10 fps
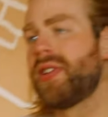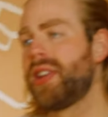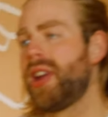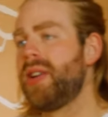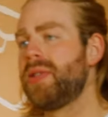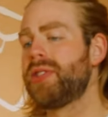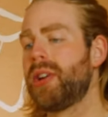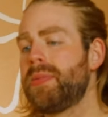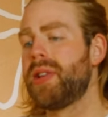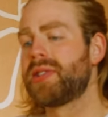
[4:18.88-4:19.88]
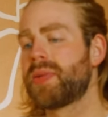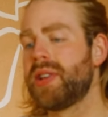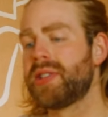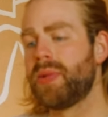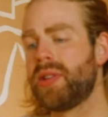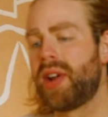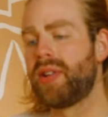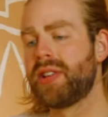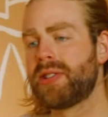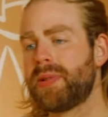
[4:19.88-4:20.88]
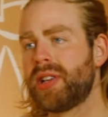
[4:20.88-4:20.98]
got the air in the top and then squeeze it? Won't that release the